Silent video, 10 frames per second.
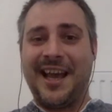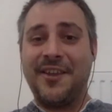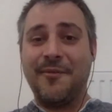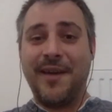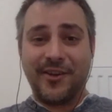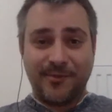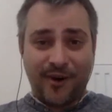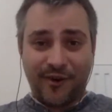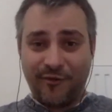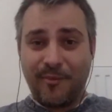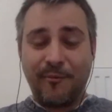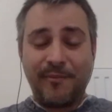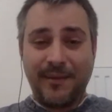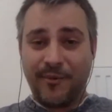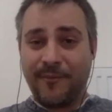and you make a small group of
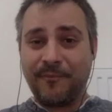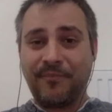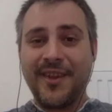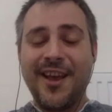people,